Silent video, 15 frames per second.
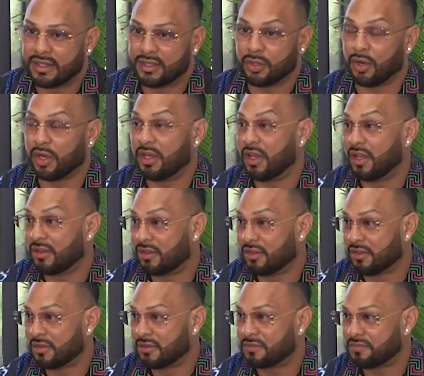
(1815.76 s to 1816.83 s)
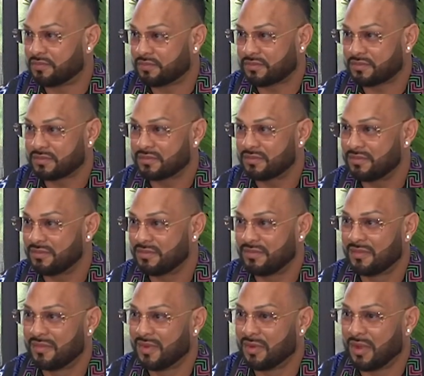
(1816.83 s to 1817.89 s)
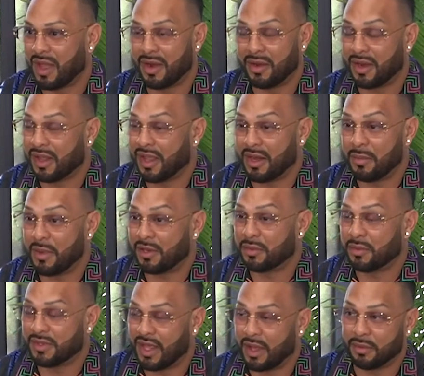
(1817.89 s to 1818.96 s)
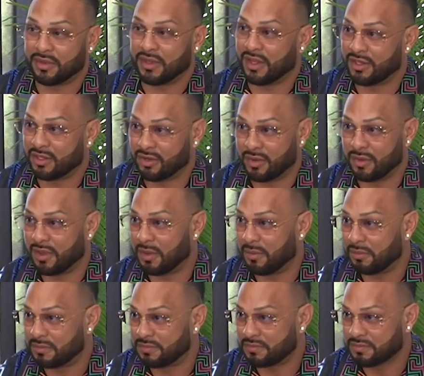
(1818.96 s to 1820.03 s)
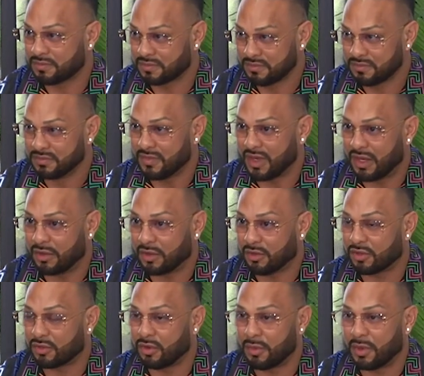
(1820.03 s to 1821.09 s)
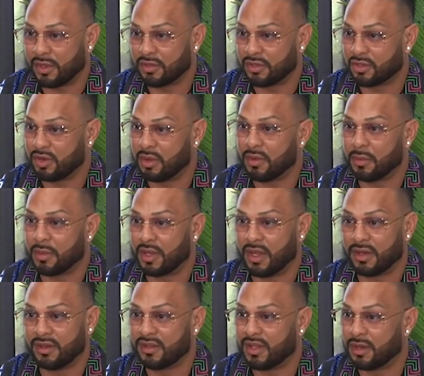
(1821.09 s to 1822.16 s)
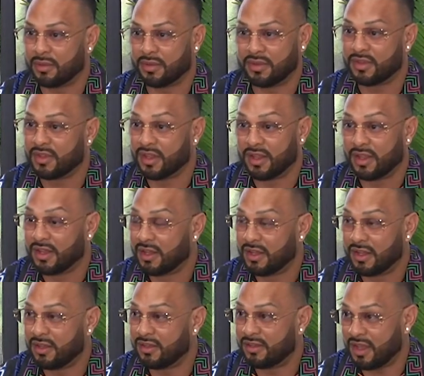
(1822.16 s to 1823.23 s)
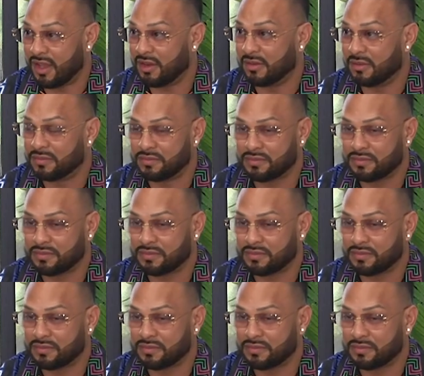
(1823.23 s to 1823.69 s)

Dorian Yates, I, I can't imagine what that was like training with him. I know Chris Cormier used to train with him a lot, and he said it was insane.